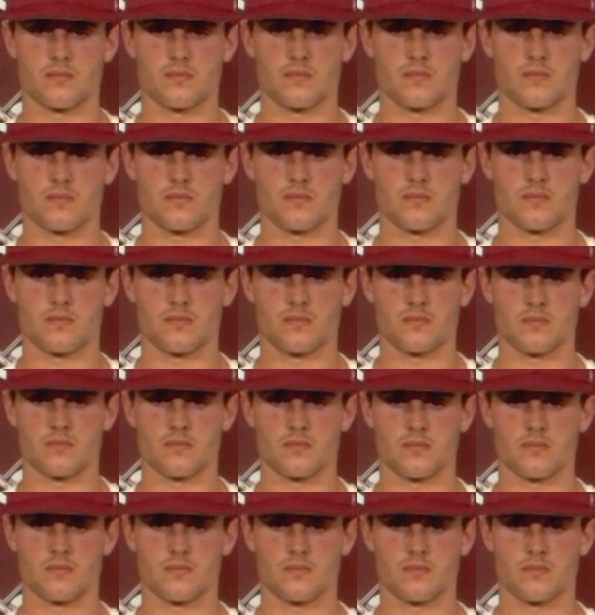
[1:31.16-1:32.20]

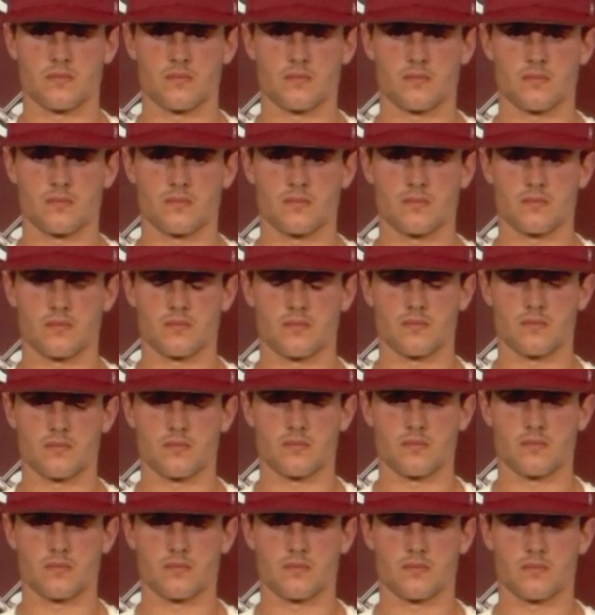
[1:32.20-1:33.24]

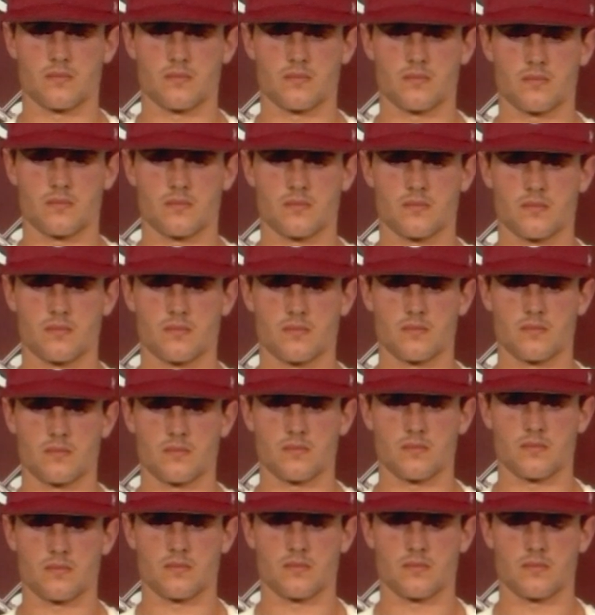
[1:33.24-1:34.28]

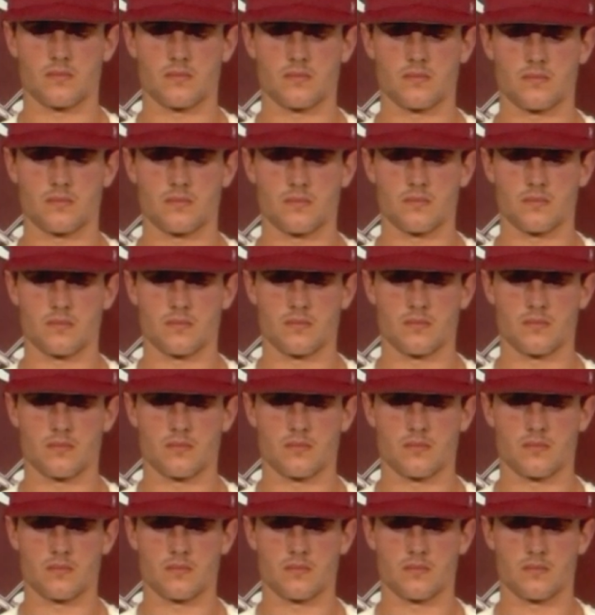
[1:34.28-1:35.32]

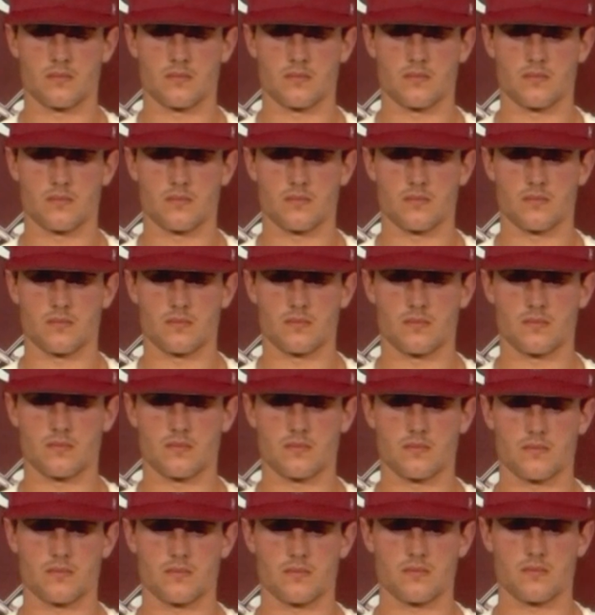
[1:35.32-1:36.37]

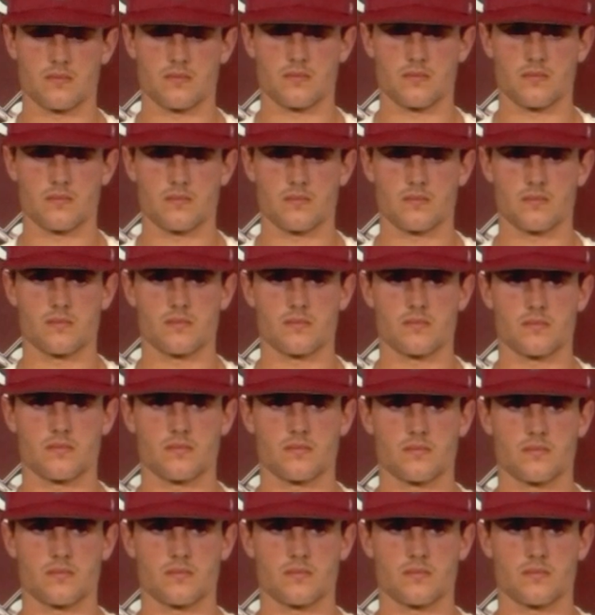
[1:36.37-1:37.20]
[no speech]